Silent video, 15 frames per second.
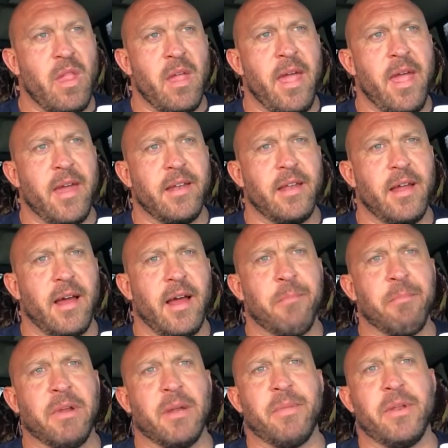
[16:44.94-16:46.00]
And
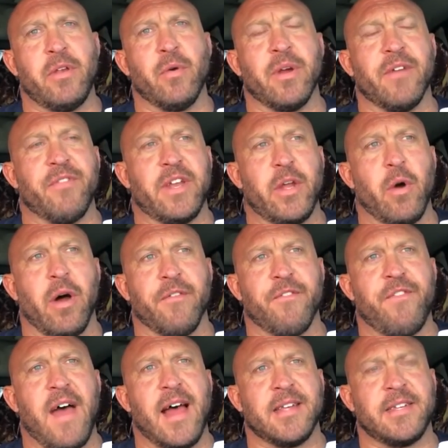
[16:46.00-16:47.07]
I'm going to be doing a video on
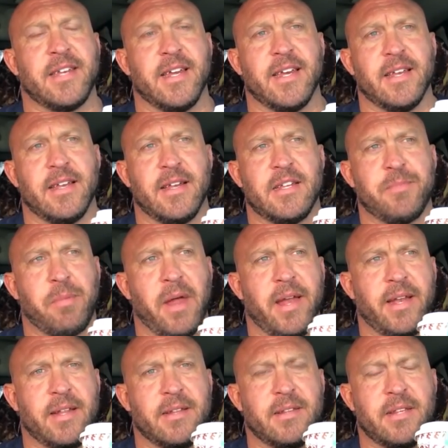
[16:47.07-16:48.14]
fasting and
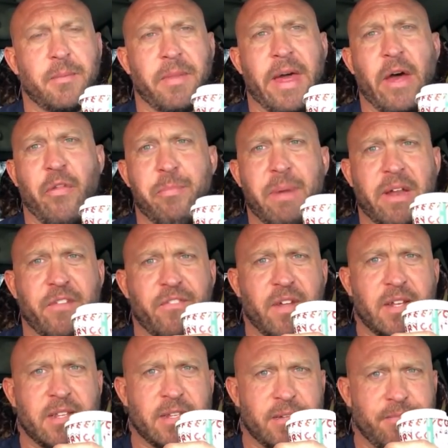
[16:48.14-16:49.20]
explaining some of the health
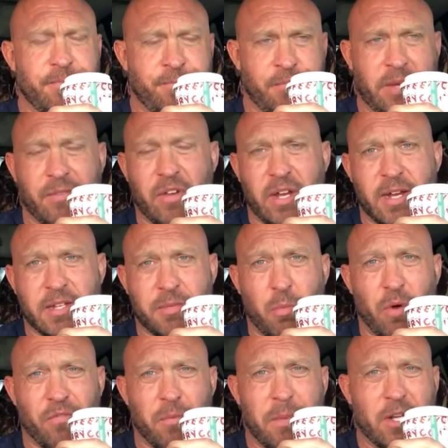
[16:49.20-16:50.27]
benefits and giving you guys some
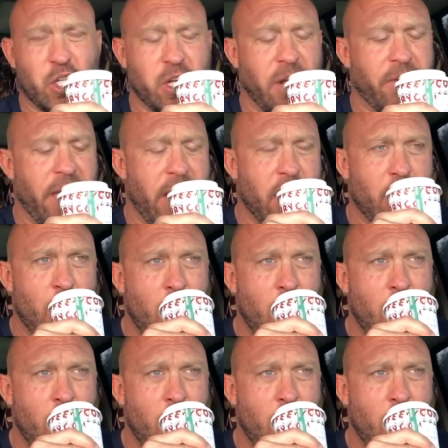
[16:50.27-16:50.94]
more information on that.